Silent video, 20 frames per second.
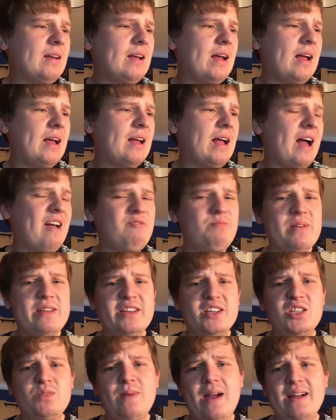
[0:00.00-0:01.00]
I've been
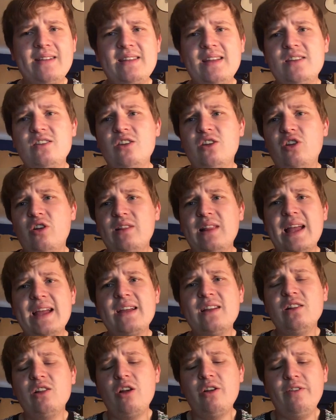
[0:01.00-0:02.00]
expecting to not like
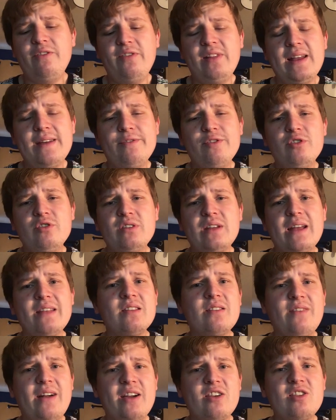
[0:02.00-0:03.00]
a lot of flavors, and
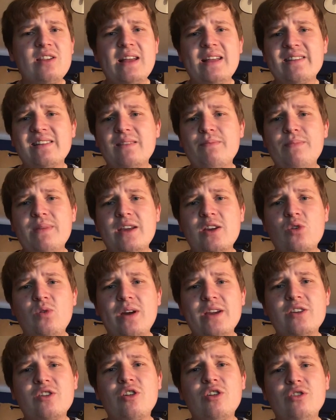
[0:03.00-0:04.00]
they've actually ended up being
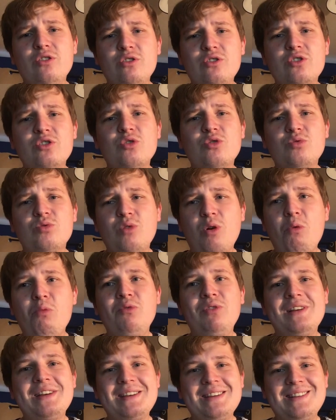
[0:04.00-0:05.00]
quite good. So
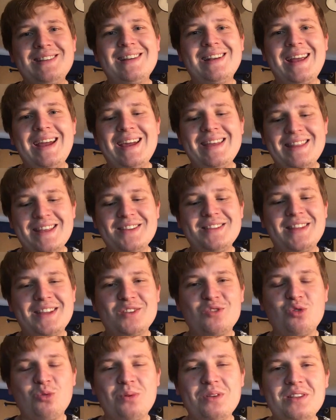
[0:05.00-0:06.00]
hopefully today
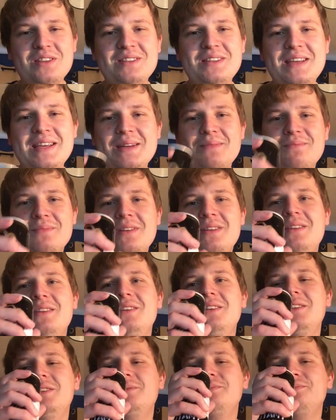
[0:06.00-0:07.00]
this will be the same,
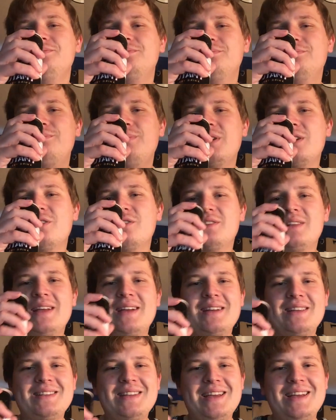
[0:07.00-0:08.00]
because like
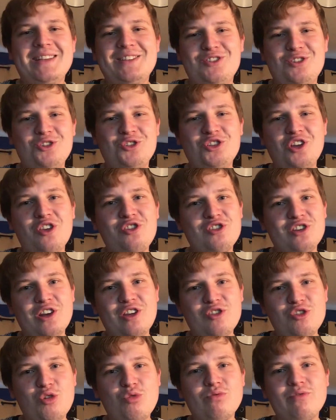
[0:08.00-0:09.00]
I say, it's just such an
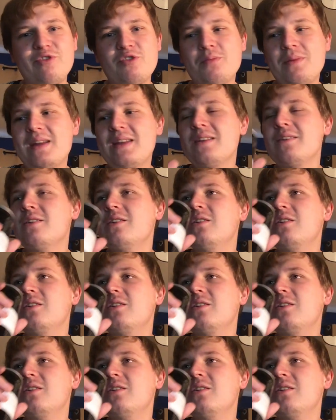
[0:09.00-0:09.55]
unknown for me.